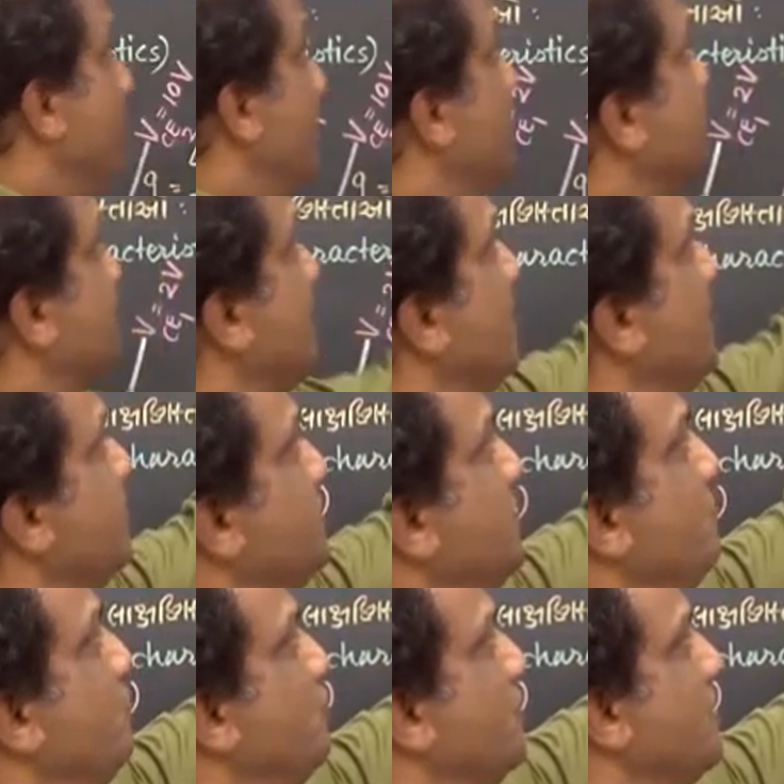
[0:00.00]
Base current is
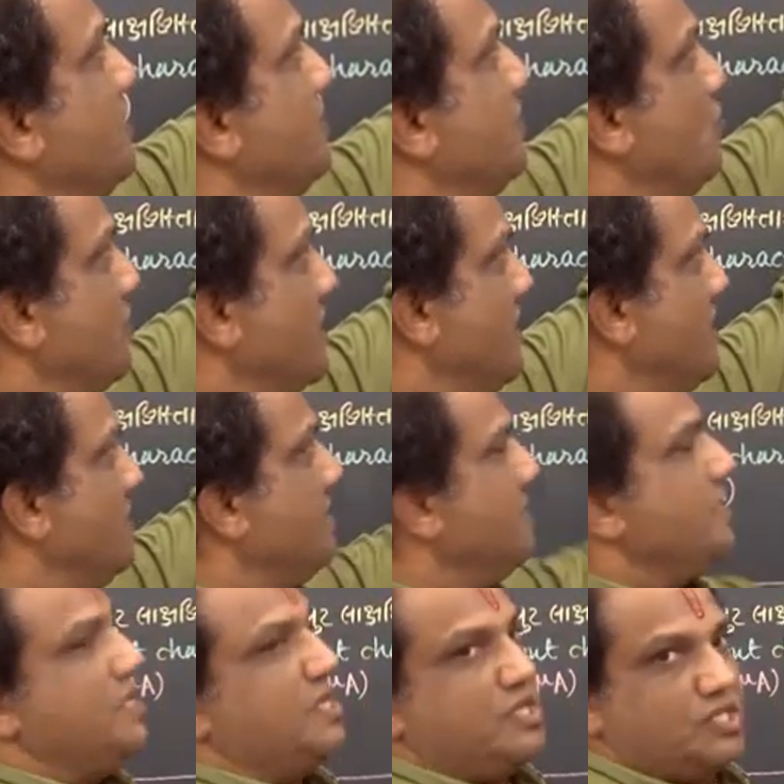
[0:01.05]
input current.
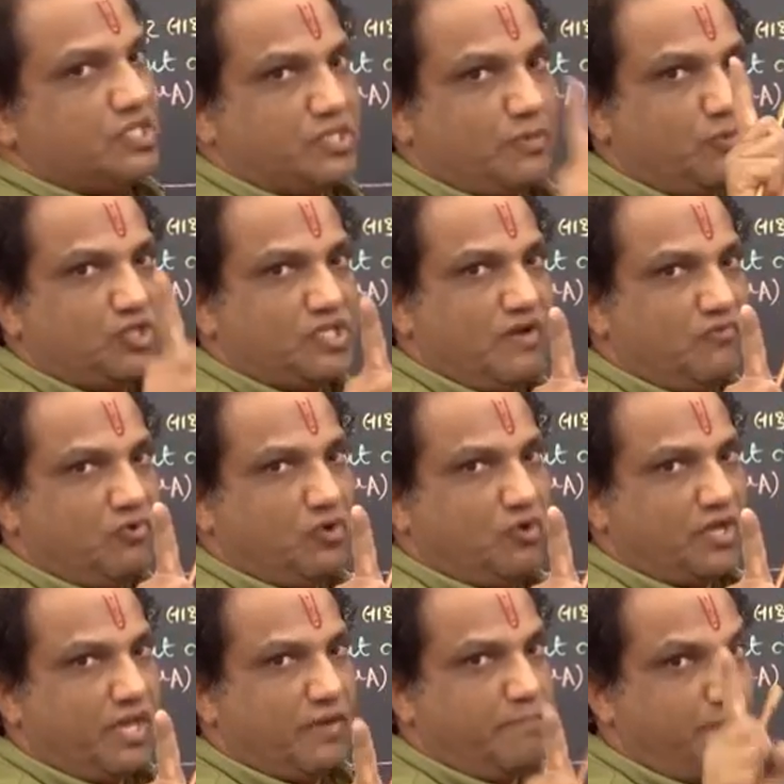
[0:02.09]
Okay. Suppose I want
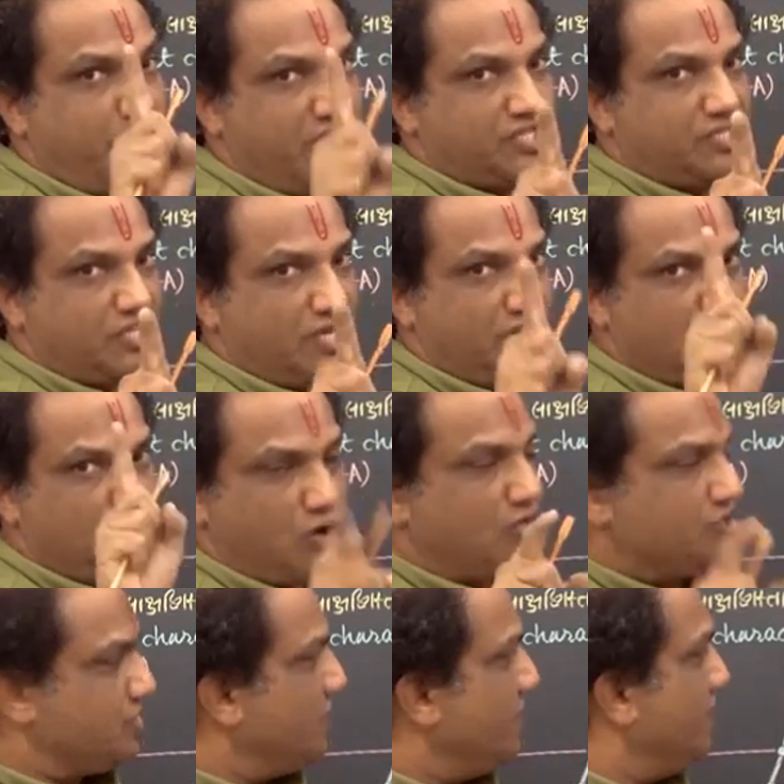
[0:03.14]
to keep base current
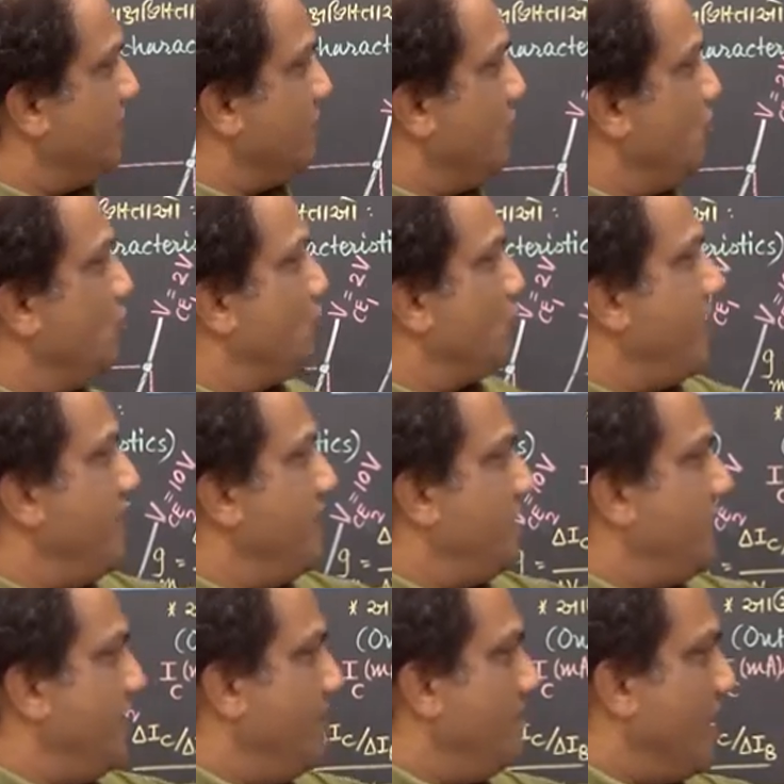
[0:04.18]
constant equal to
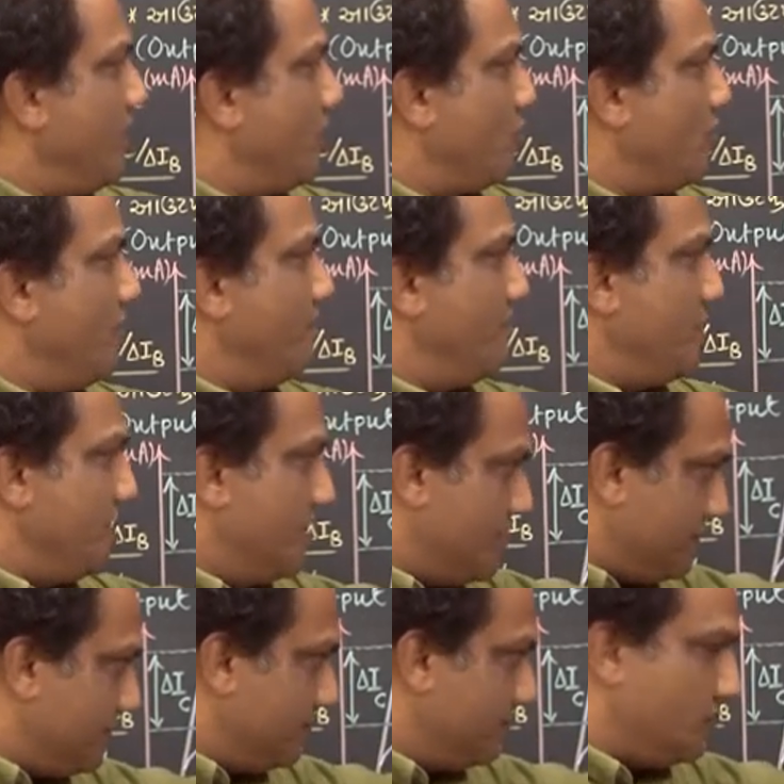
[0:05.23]
20
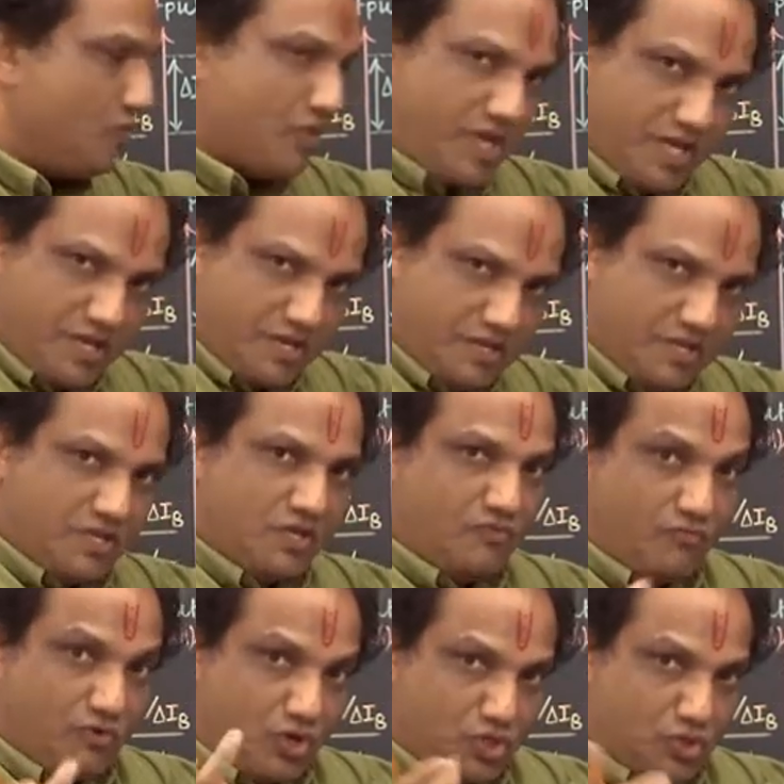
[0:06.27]
microampere. Okay.
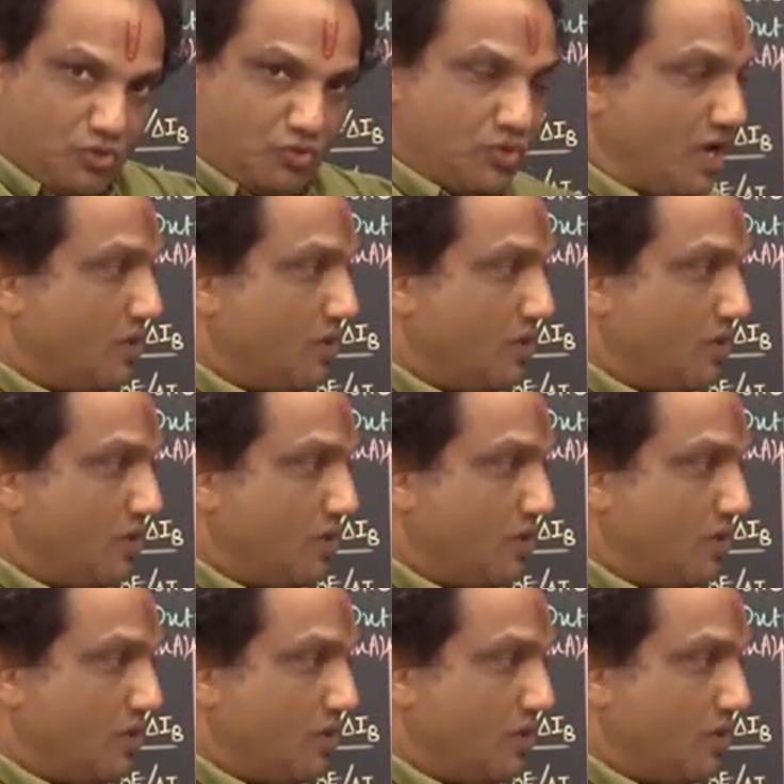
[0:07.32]
What you should do